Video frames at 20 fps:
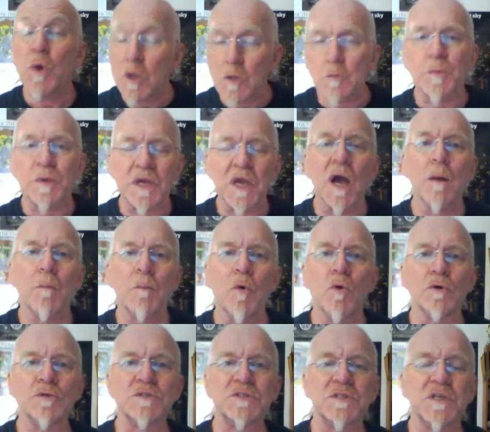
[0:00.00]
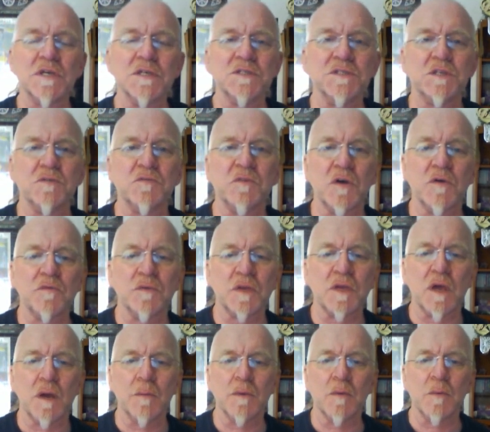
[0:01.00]
will become more incisive over the
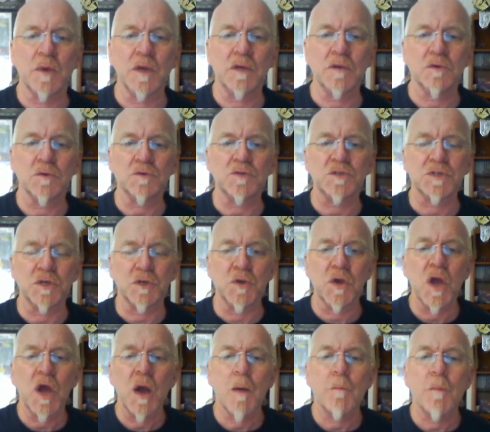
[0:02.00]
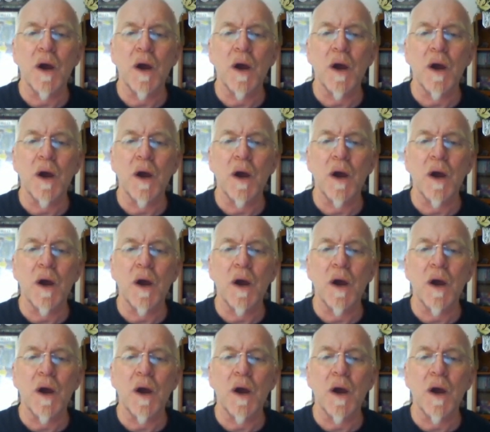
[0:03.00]
coming week or two,